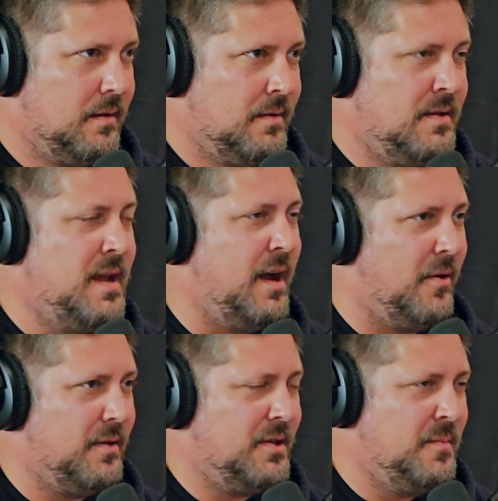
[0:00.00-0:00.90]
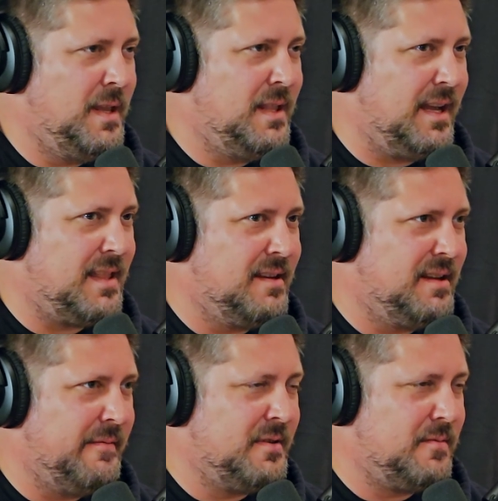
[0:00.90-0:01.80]
No, you mean like the
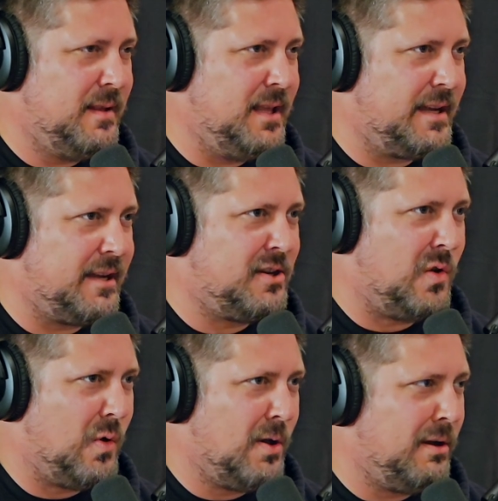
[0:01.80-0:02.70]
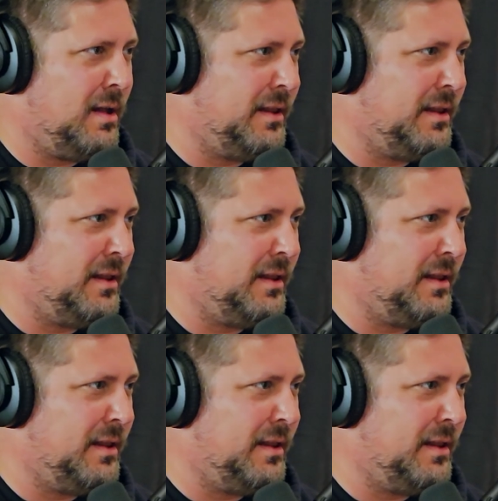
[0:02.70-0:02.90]
difference between like a court and a